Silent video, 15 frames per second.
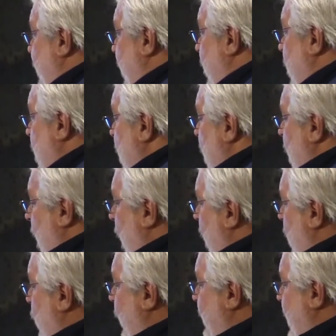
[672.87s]
there,
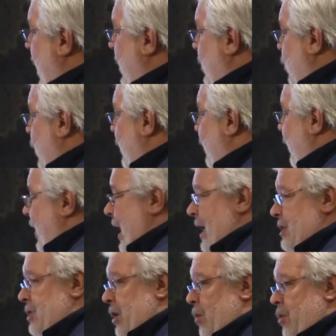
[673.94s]
all the way down to
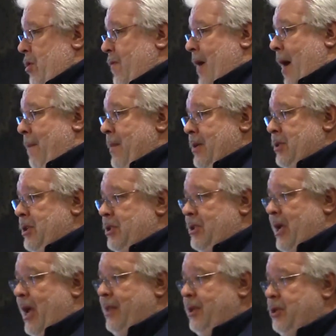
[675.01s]
refinancing, where you've got business
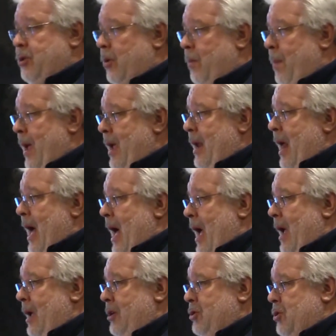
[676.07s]
debt that you're paying
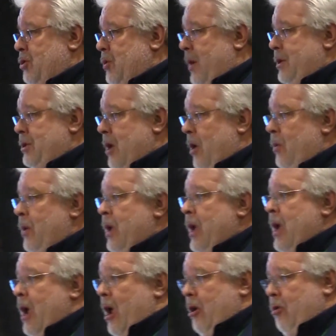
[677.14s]
high interest rates on.
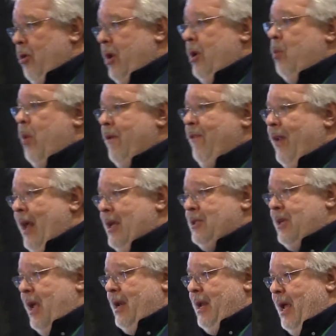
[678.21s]
You need to refinance
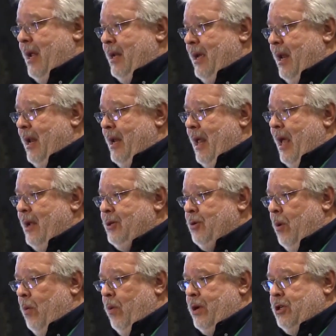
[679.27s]
that debt and get it down
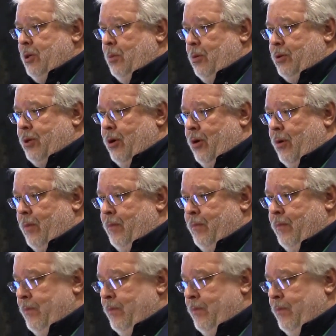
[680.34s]
to a reasonable term.